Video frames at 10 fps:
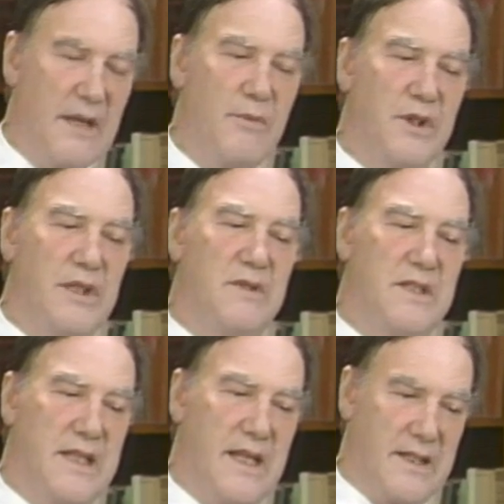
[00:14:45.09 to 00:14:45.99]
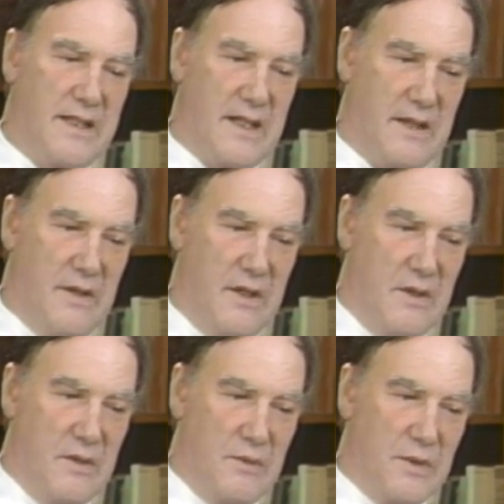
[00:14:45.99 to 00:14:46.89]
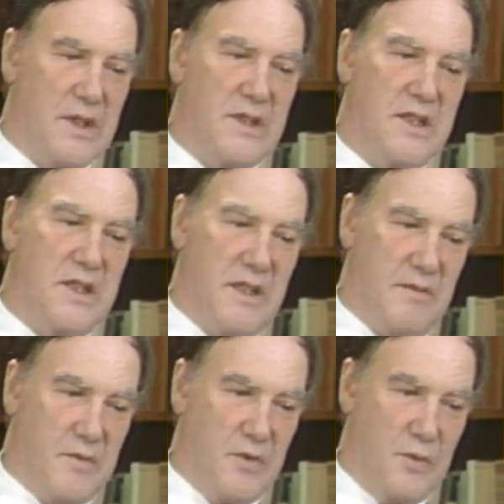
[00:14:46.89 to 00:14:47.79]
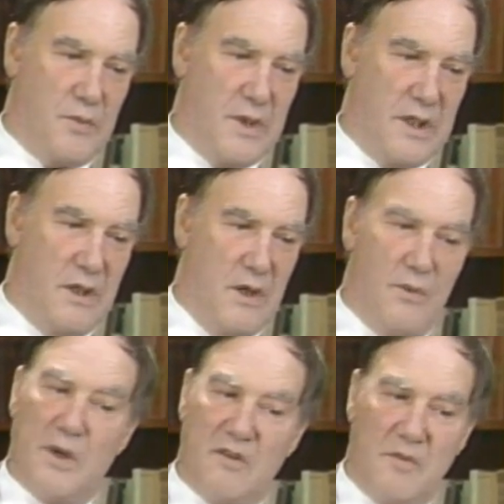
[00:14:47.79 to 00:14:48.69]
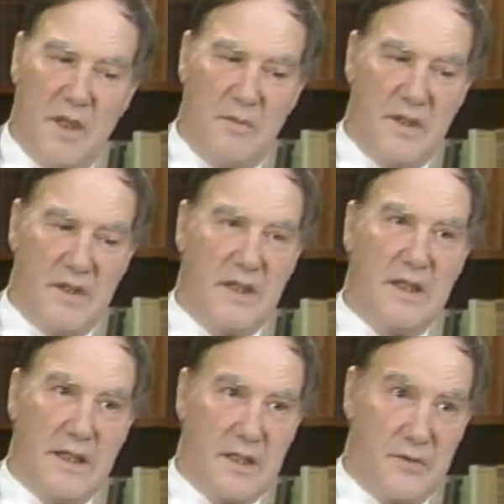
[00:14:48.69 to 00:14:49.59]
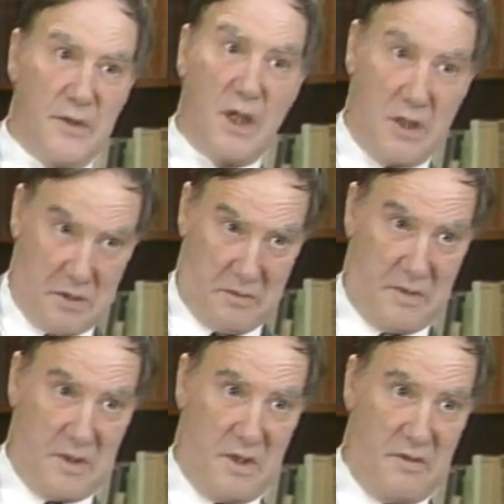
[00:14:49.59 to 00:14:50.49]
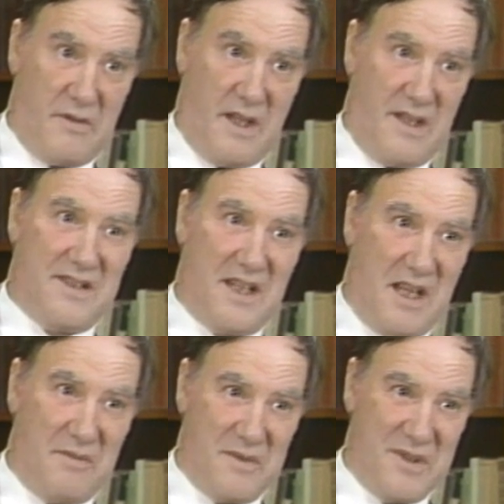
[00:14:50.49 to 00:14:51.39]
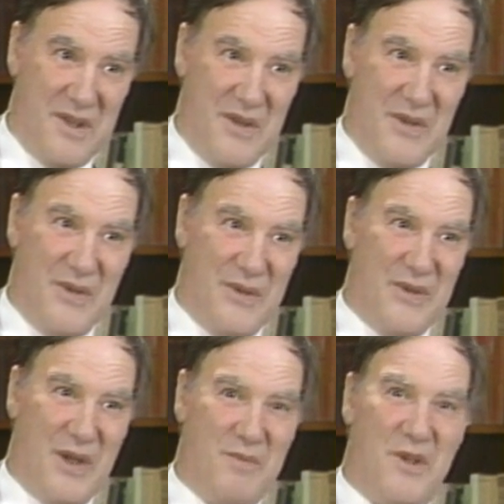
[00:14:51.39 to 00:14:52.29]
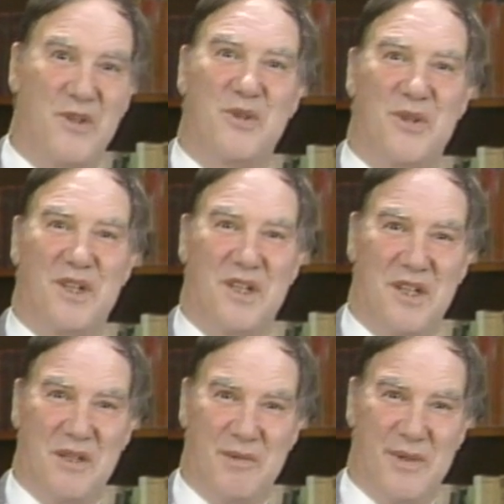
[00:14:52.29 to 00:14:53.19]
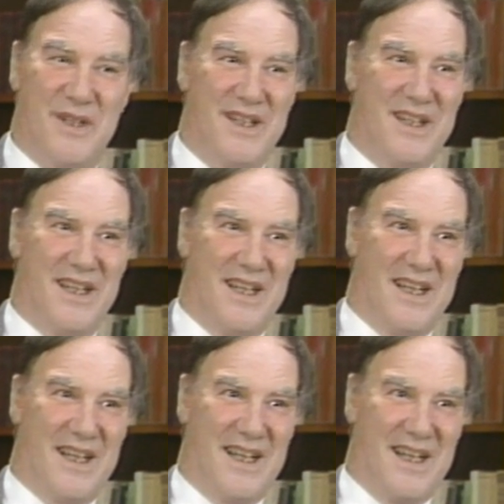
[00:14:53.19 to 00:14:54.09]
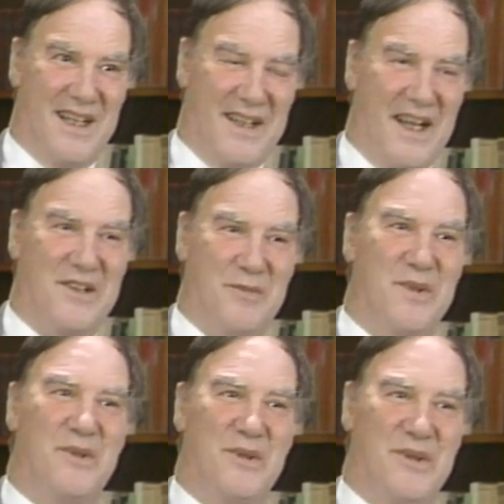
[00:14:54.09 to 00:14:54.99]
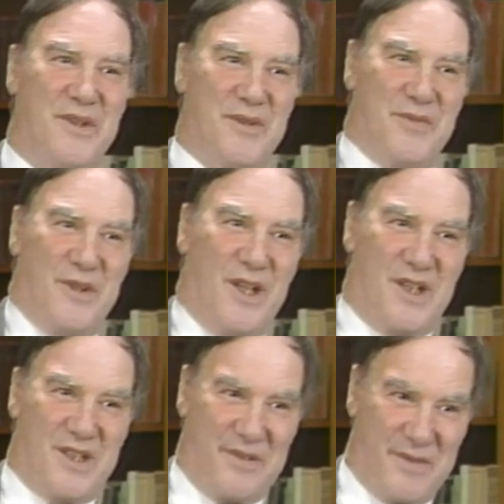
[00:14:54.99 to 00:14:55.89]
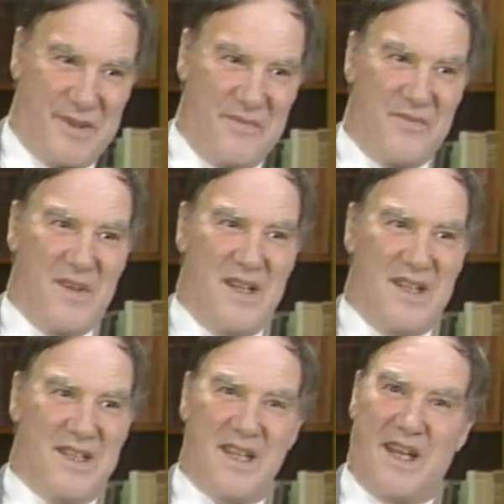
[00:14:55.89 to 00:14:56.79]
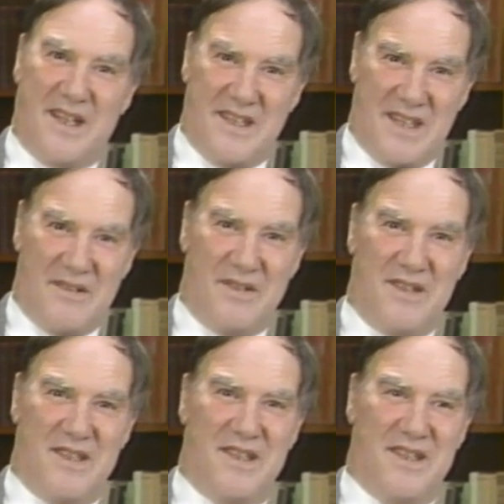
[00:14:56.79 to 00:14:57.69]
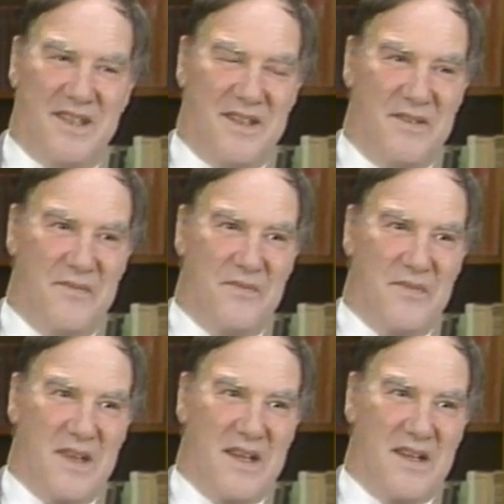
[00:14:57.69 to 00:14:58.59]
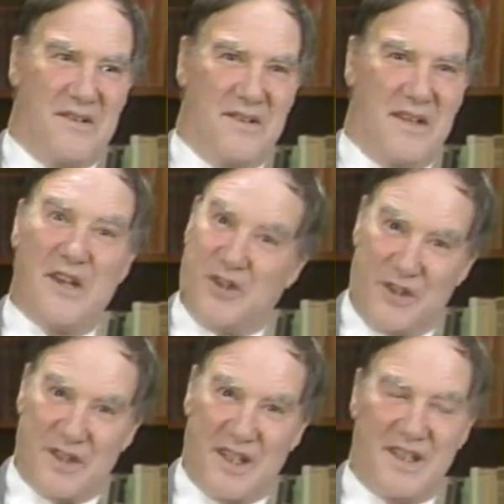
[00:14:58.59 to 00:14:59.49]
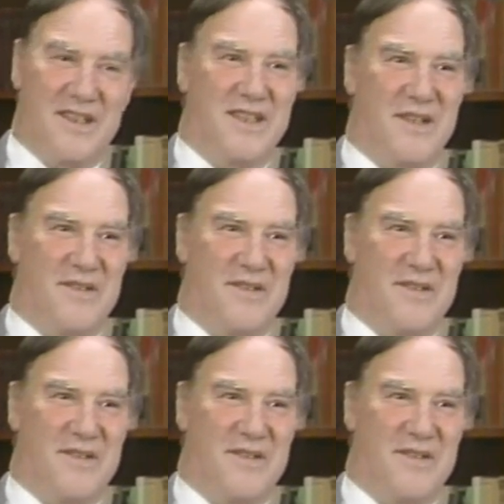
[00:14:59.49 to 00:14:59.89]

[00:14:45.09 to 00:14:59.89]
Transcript: And I would even say that I would consider him to be one of maybe the greatest philosophers of our times, although I'm not sure that he would uh, like to be called a philosopher scientists have a certain, uh, natural scientists